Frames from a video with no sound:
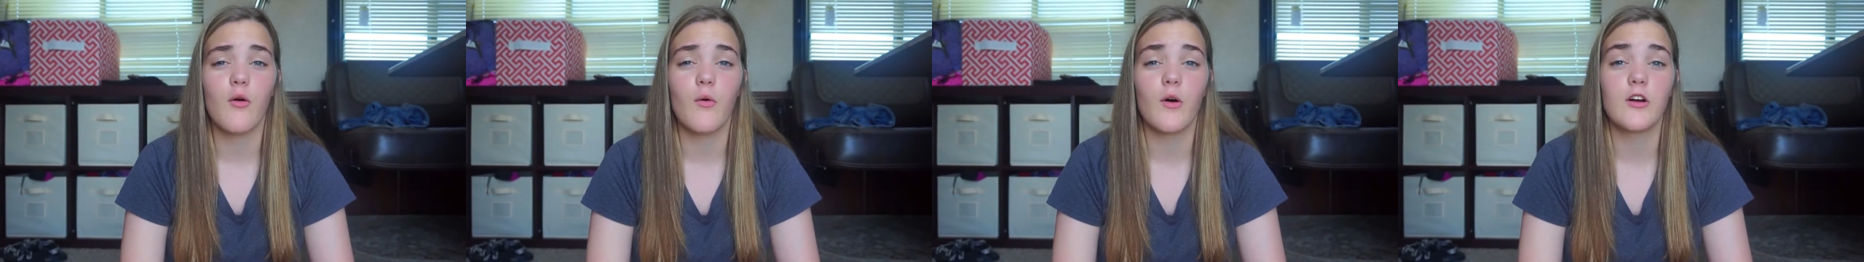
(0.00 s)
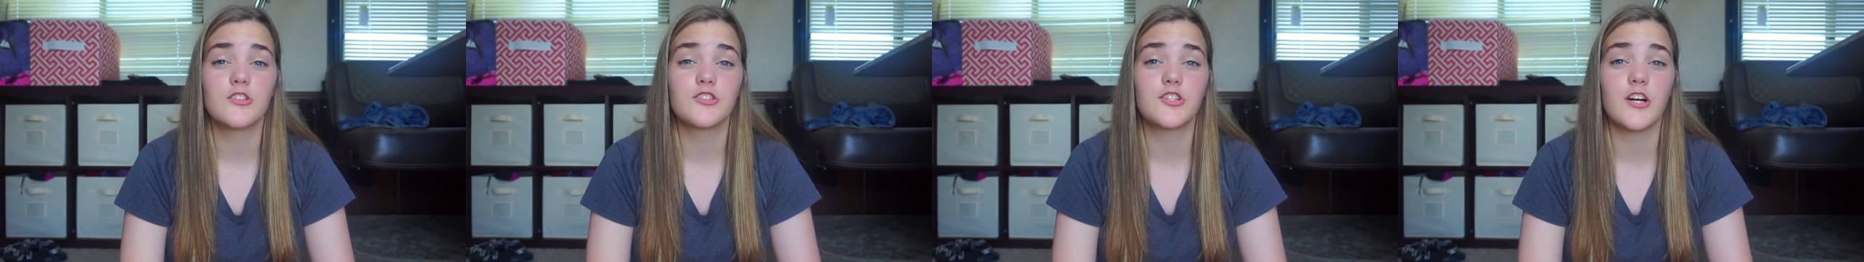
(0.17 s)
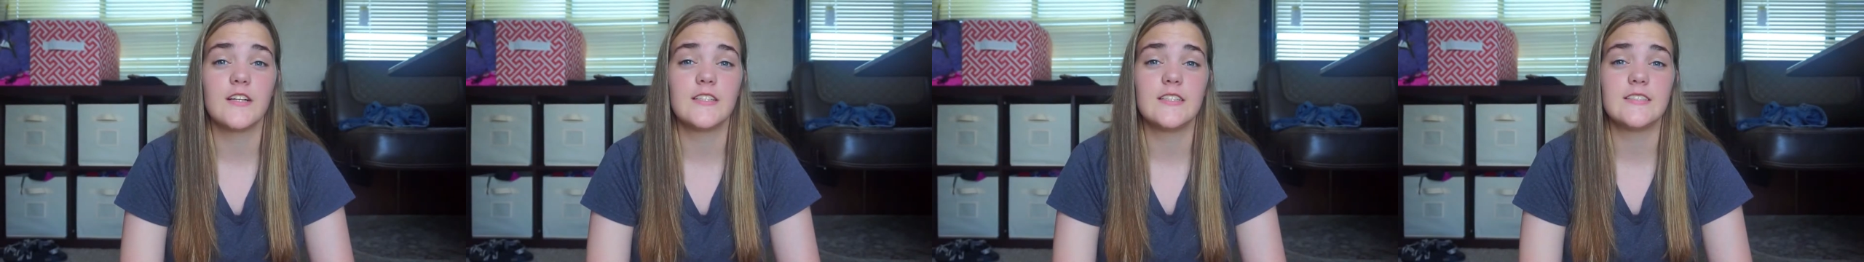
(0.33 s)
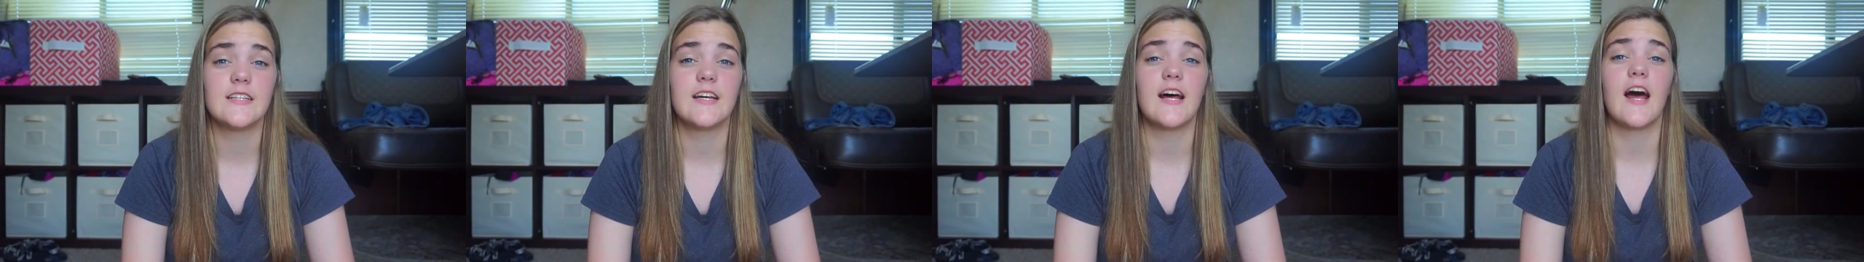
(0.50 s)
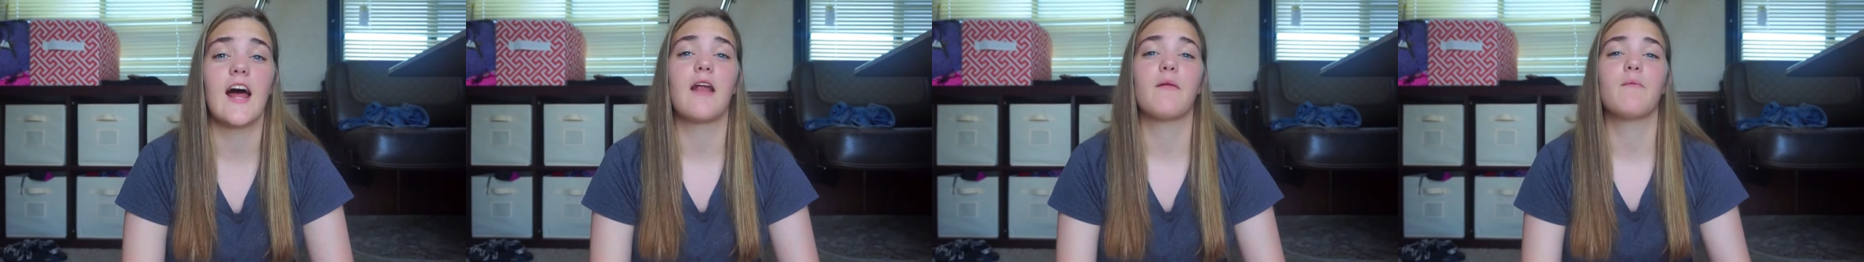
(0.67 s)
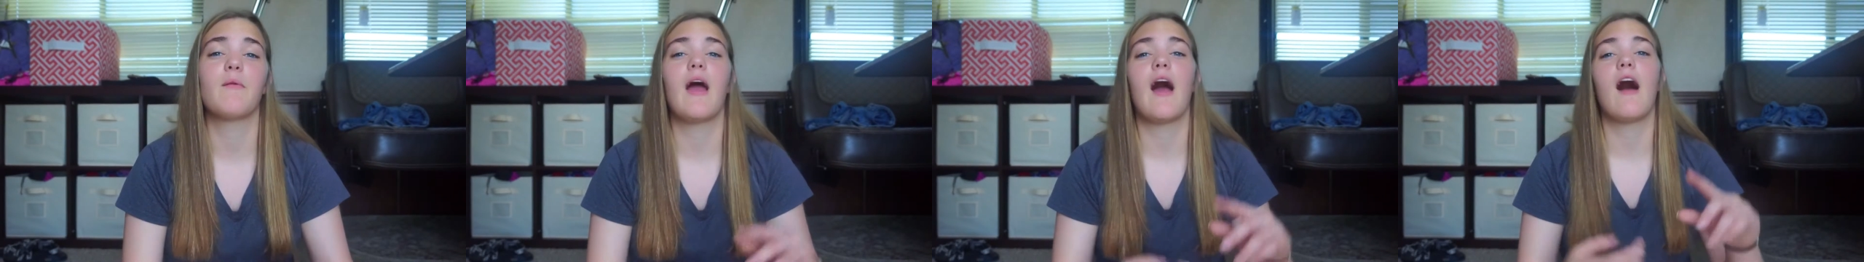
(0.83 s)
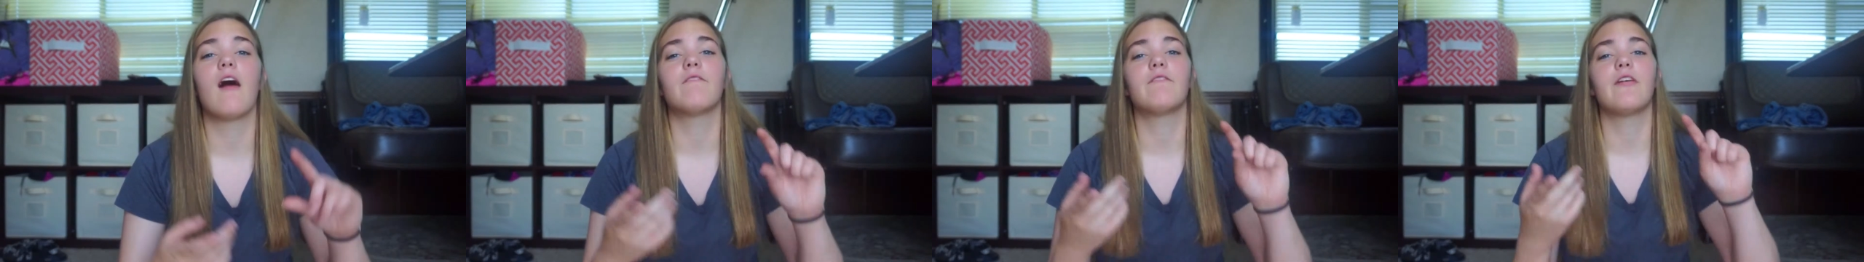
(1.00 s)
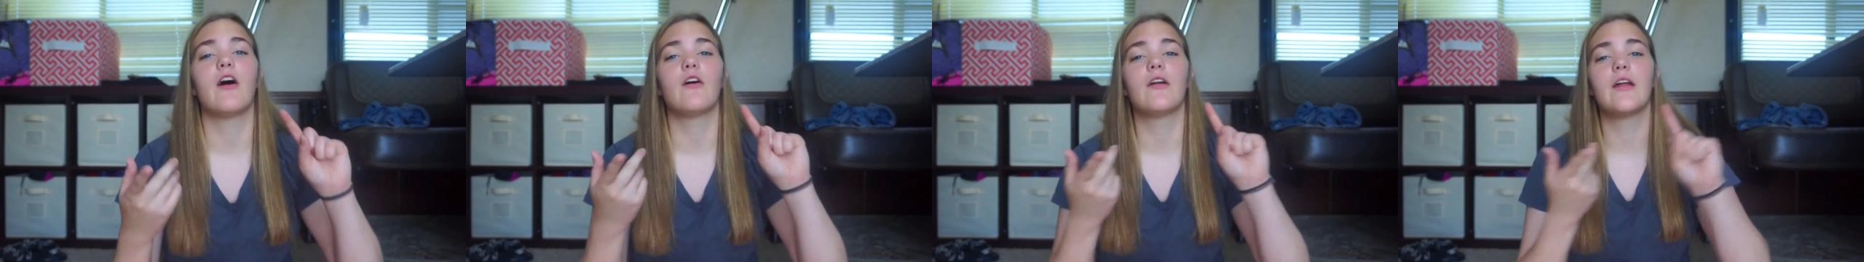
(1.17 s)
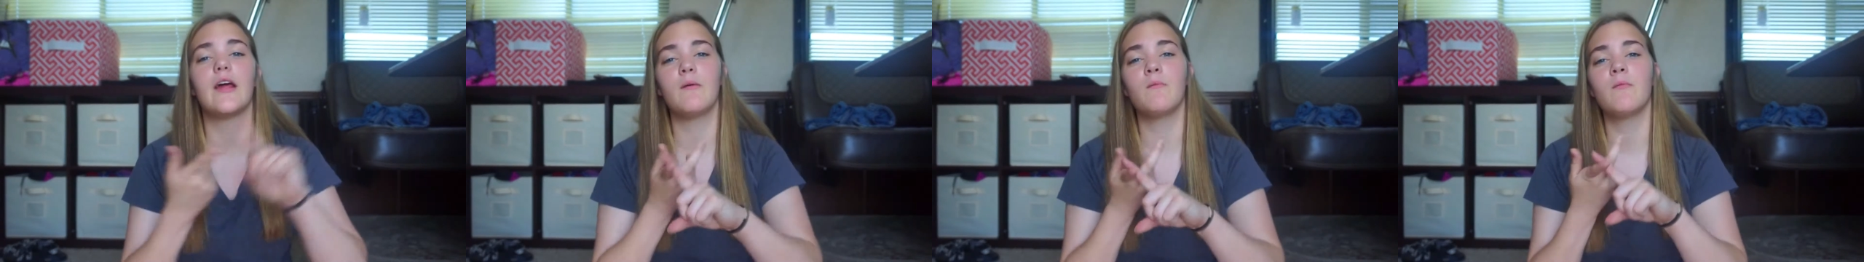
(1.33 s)
I watched Grey's Anatomy, I
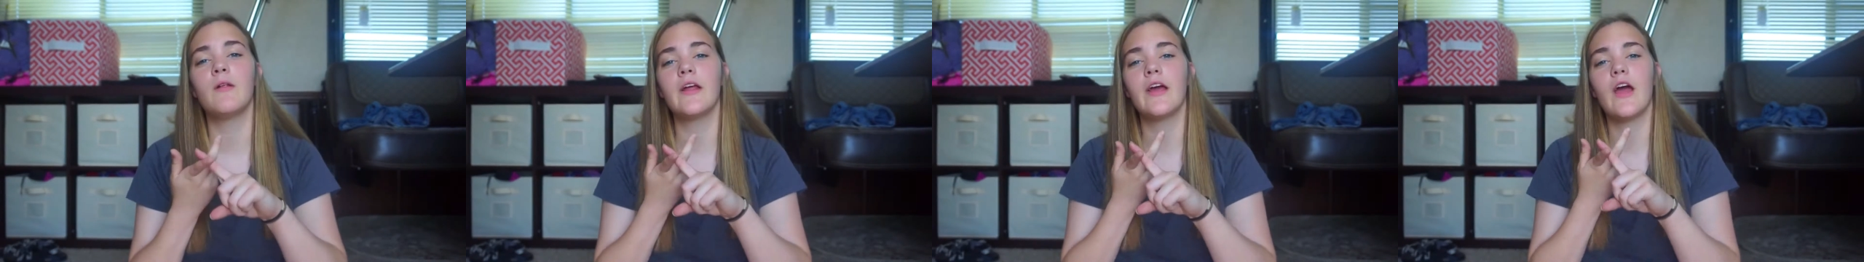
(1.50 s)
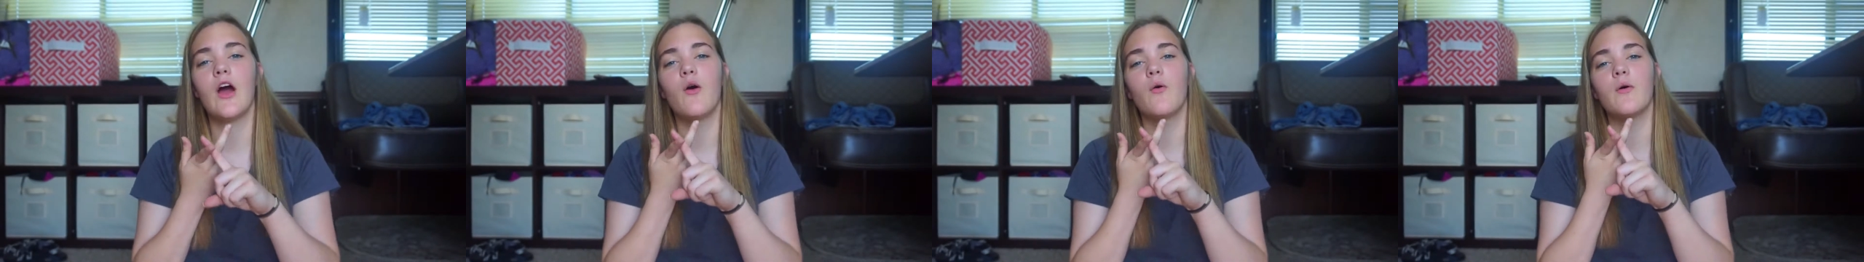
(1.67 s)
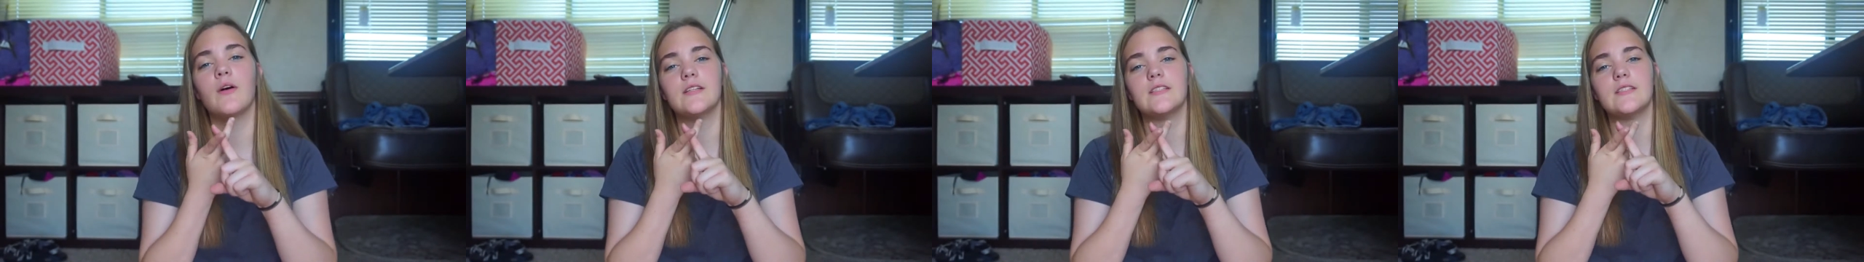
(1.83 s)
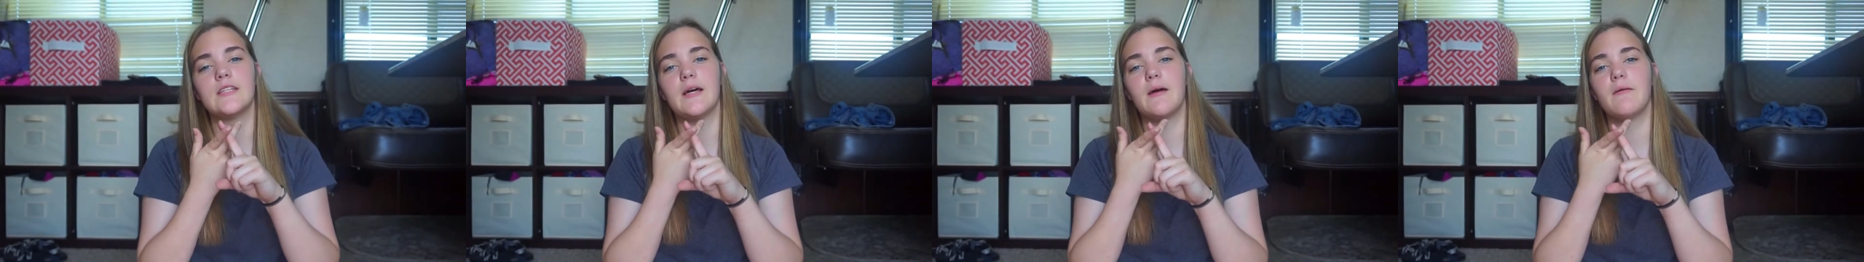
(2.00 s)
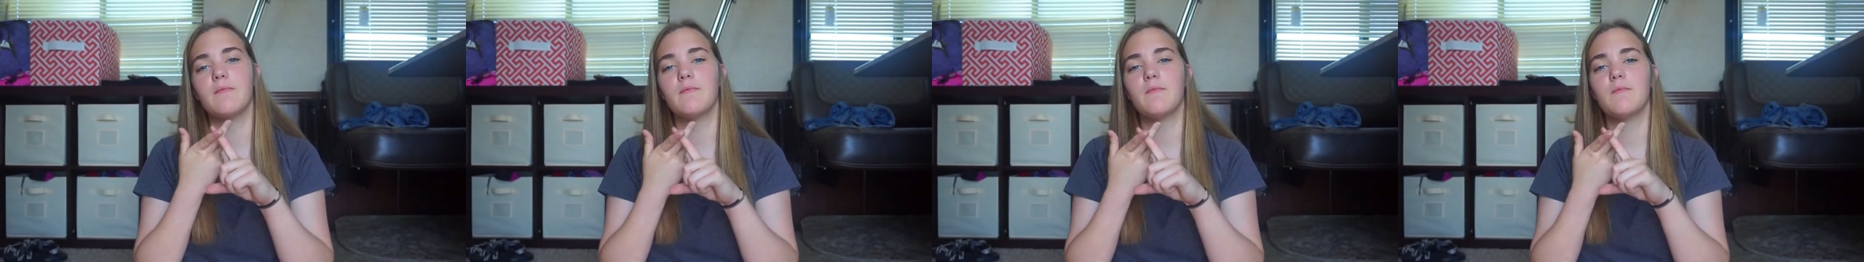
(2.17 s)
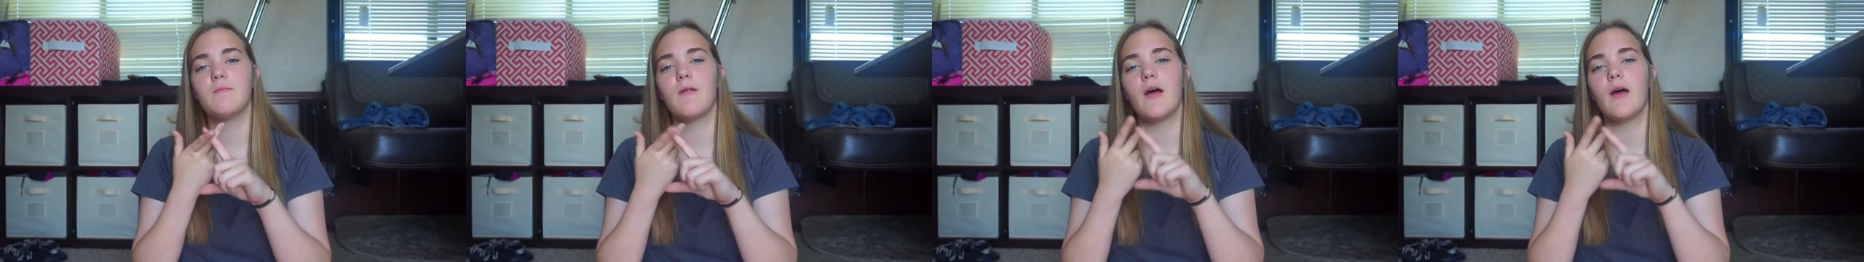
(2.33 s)
found Emily Owens, M